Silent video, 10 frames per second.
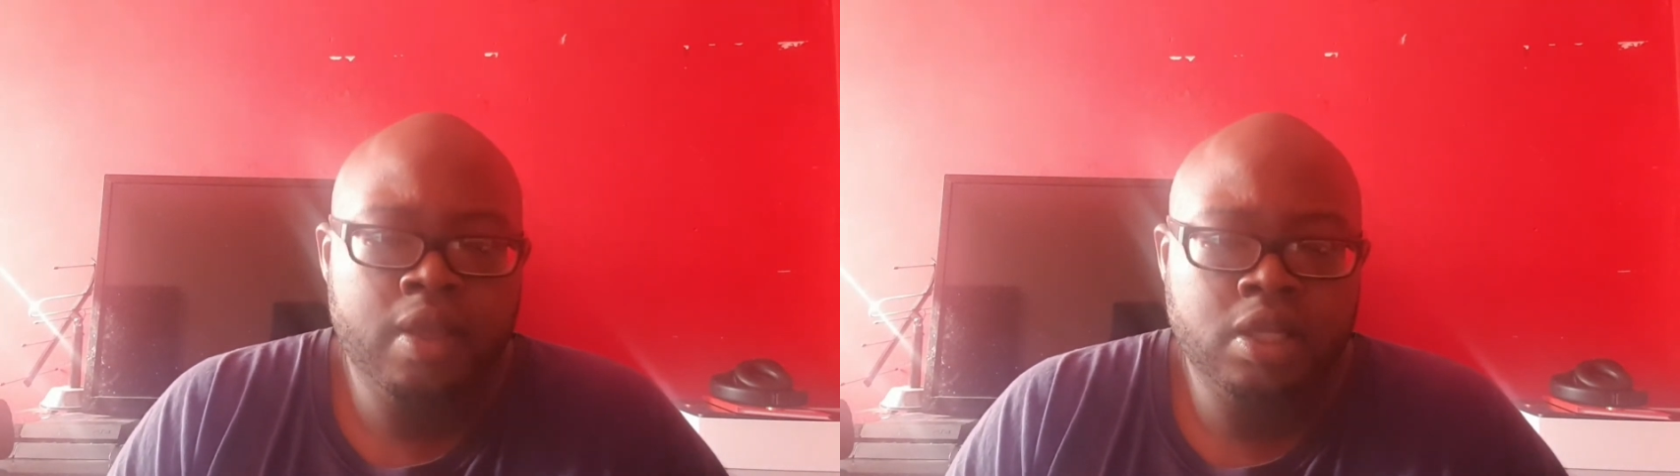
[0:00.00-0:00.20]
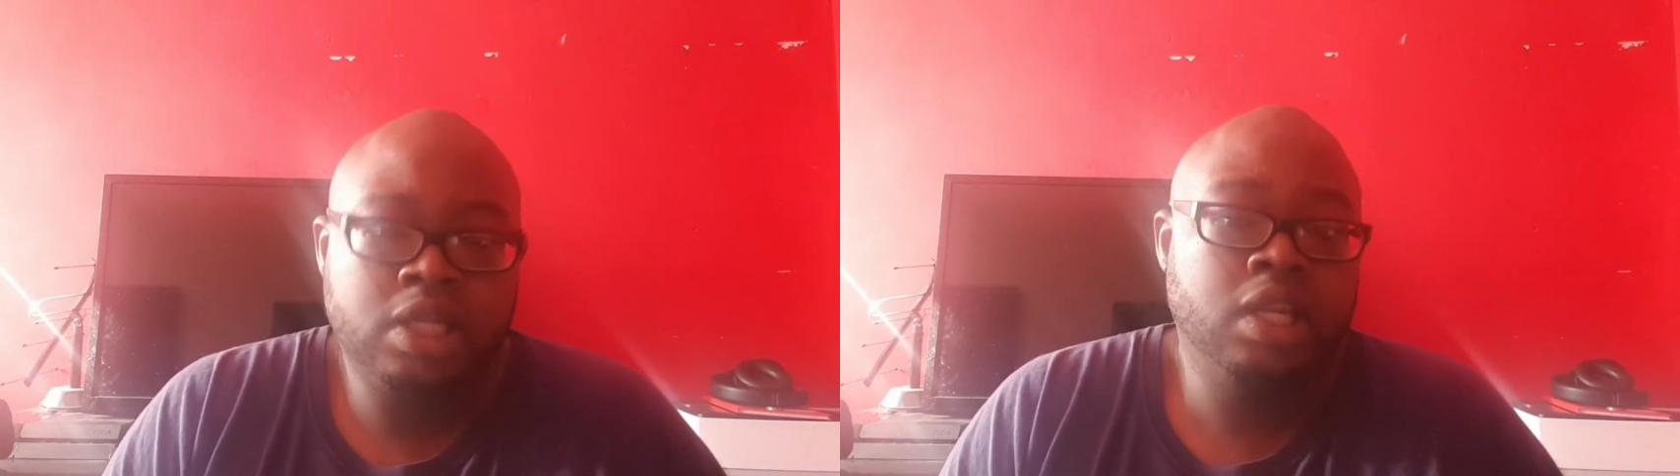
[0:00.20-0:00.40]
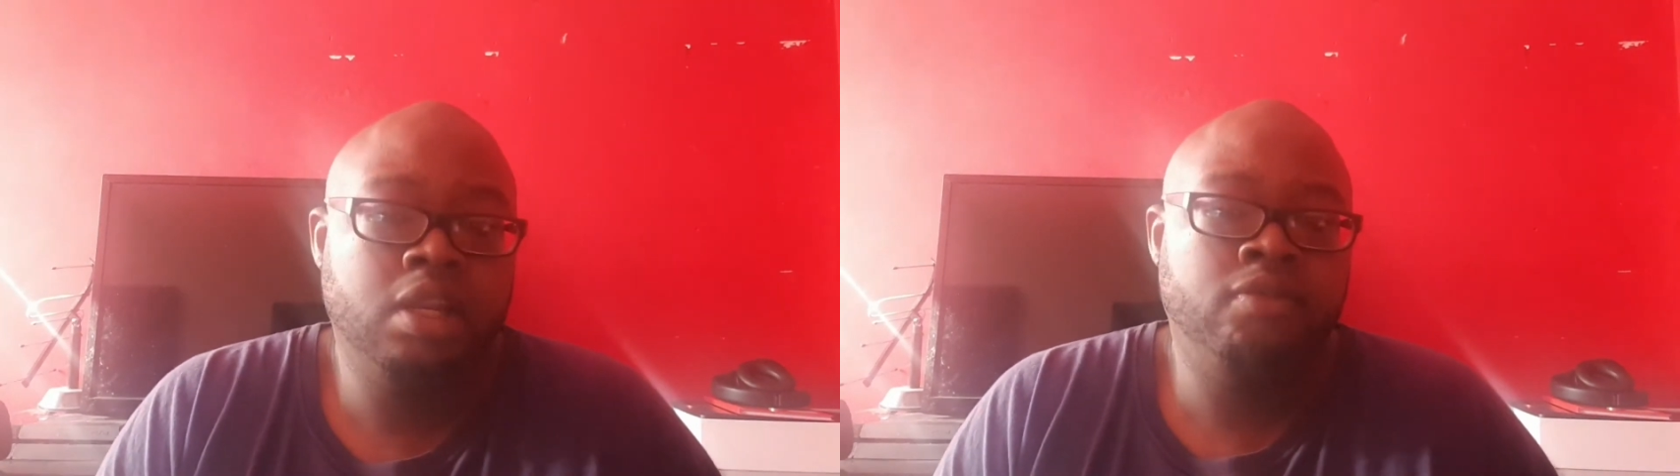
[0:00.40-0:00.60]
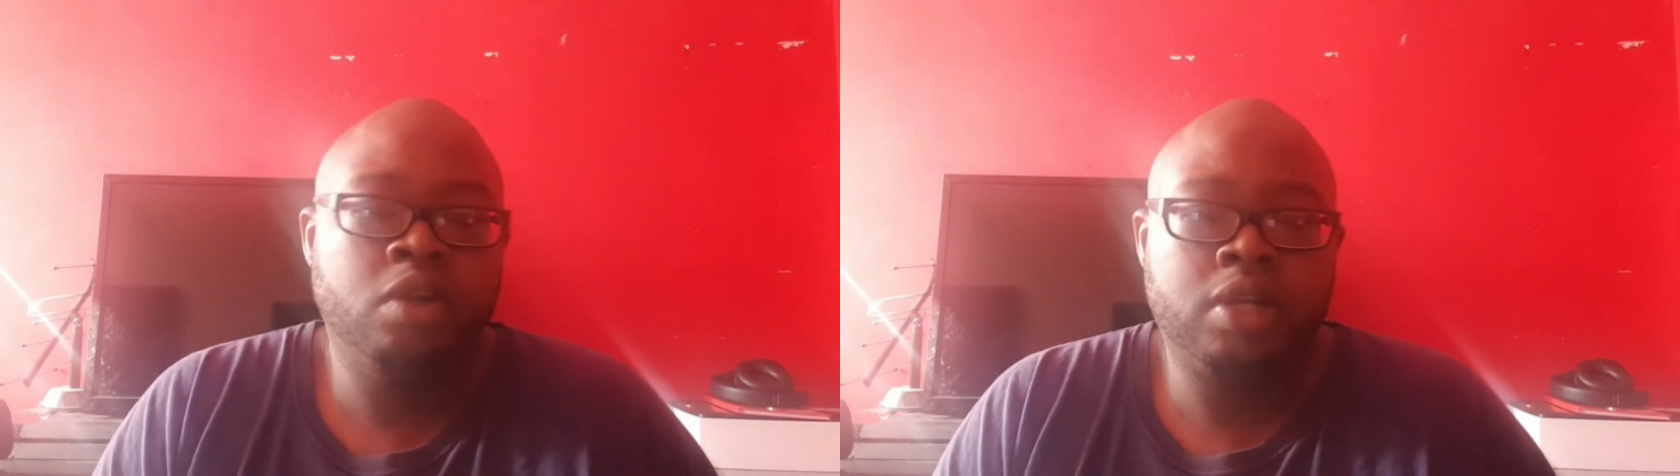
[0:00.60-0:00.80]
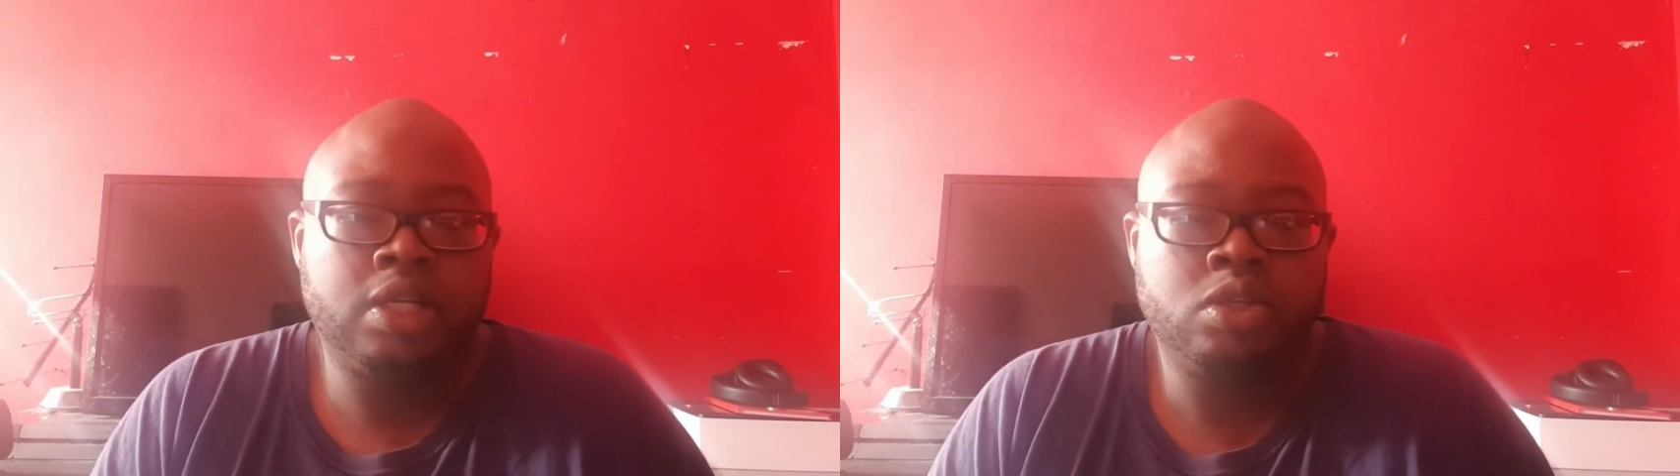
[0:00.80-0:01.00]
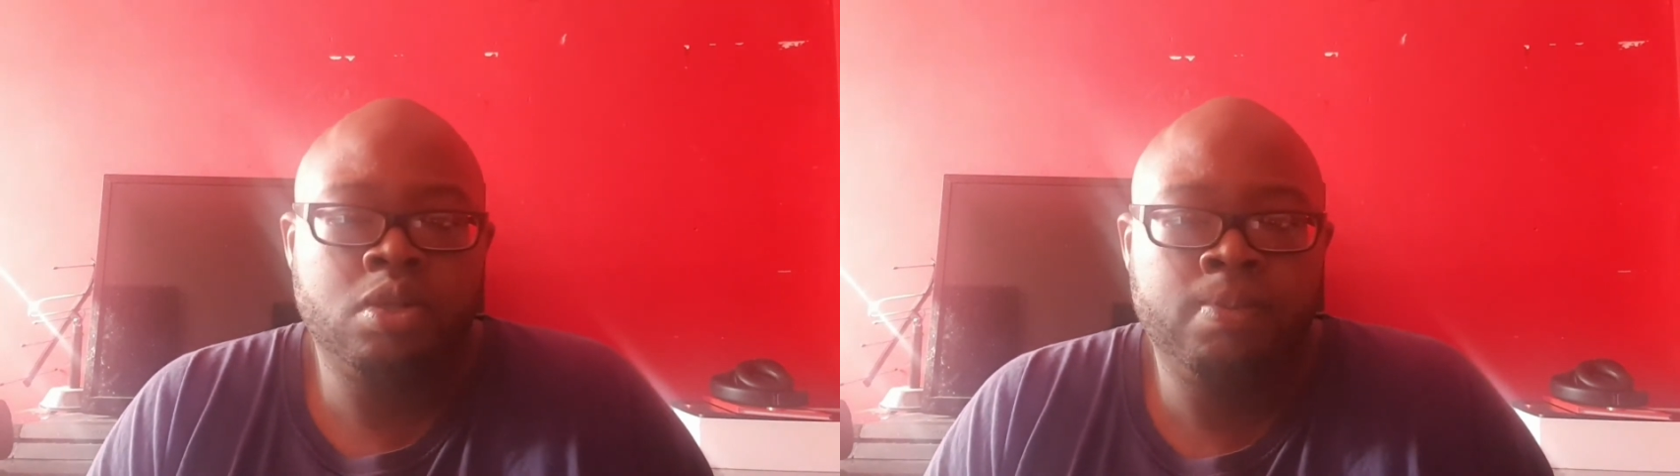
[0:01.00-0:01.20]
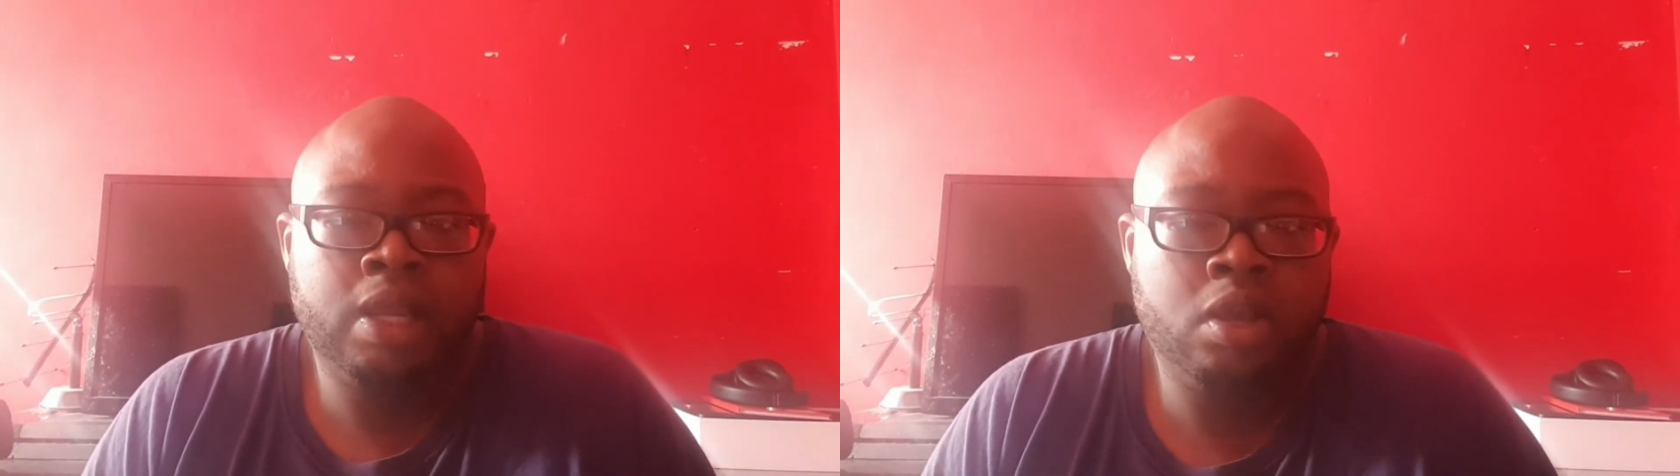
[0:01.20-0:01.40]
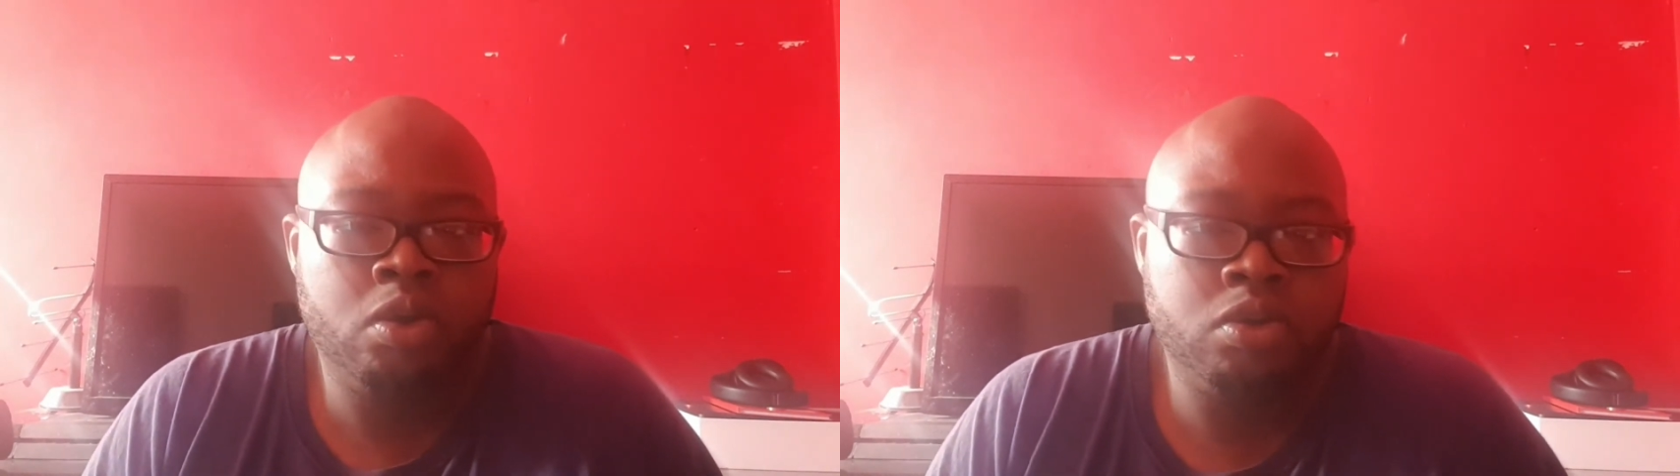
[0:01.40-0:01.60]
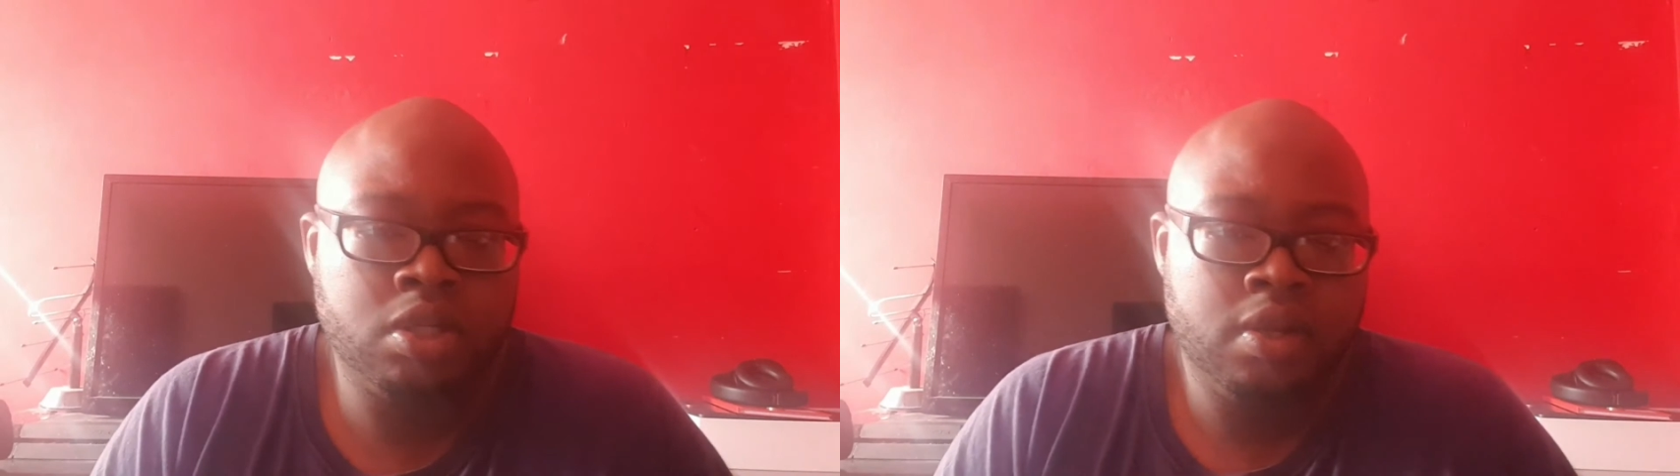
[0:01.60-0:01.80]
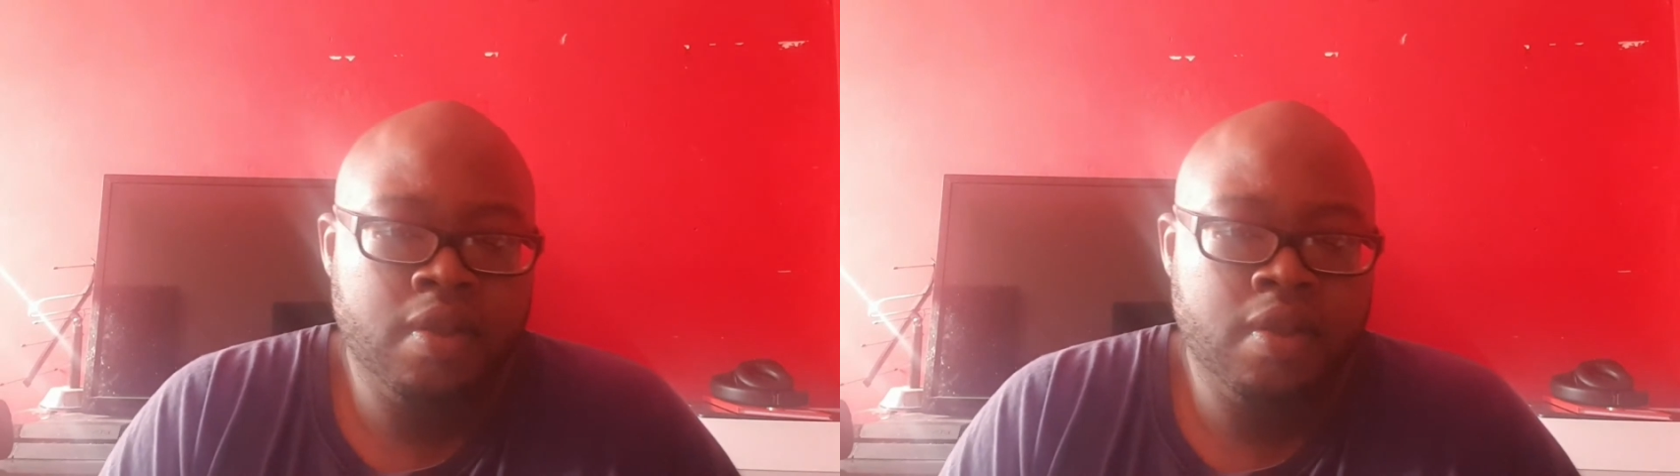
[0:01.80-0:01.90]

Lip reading: She didn't even know that she was going to be killed.